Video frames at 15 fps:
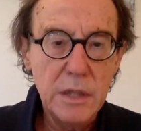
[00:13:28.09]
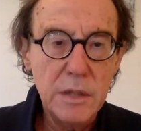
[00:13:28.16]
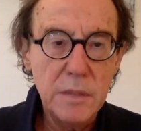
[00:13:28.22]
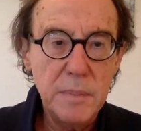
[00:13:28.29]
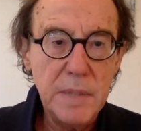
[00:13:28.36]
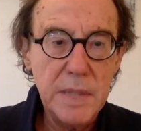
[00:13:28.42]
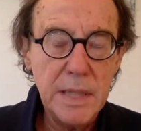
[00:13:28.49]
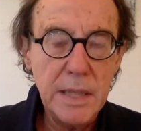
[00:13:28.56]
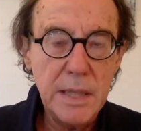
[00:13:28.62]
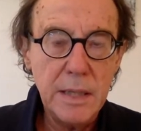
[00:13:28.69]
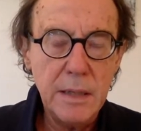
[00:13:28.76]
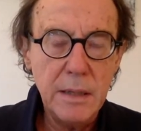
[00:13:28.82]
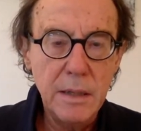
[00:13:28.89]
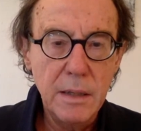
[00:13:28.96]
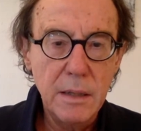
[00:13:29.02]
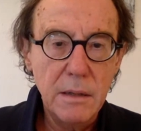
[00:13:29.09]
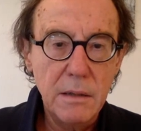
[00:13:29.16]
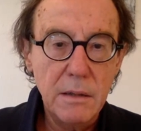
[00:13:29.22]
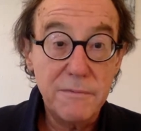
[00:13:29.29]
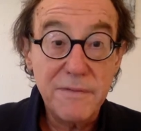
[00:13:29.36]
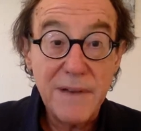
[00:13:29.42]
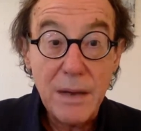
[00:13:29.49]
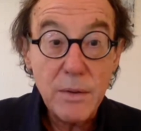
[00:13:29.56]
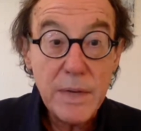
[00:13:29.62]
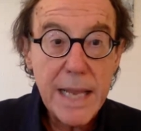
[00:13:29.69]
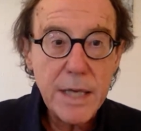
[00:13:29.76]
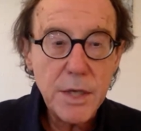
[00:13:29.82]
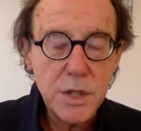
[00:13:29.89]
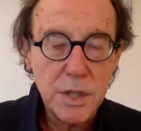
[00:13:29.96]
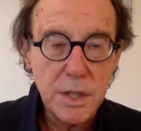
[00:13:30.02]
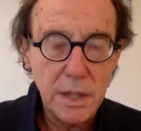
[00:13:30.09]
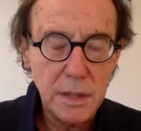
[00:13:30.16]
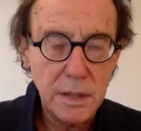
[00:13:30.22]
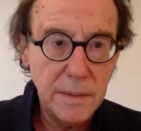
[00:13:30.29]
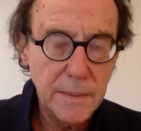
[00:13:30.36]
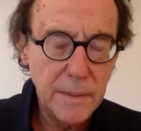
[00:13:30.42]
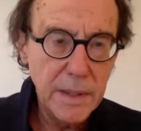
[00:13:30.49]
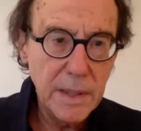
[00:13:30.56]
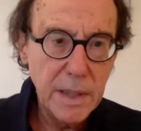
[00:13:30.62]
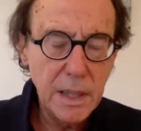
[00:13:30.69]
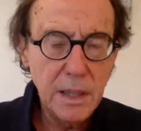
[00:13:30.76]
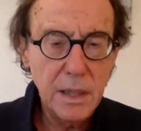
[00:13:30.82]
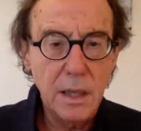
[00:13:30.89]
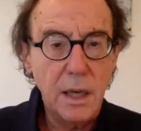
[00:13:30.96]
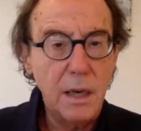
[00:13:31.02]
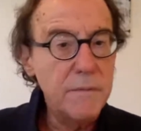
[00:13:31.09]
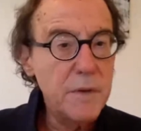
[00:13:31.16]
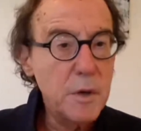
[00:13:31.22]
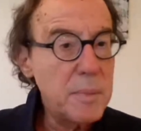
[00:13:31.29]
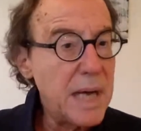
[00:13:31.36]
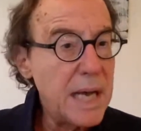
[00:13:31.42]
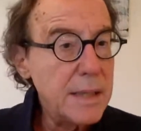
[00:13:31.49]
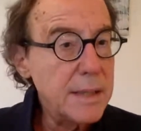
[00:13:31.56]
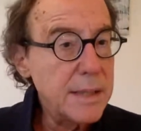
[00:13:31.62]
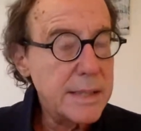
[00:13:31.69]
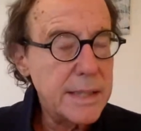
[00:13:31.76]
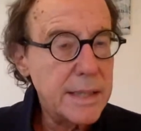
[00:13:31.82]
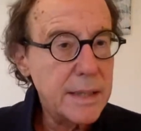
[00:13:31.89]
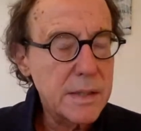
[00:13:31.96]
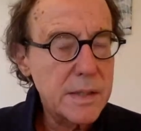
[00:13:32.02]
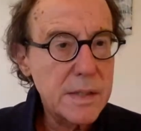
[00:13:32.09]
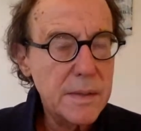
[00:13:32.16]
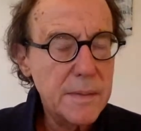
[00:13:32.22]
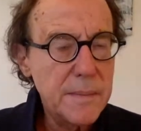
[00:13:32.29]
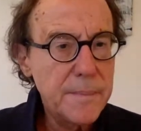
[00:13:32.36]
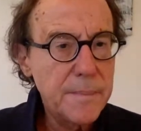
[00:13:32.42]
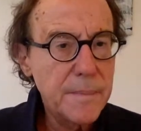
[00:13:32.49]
to be the foundation of their politics,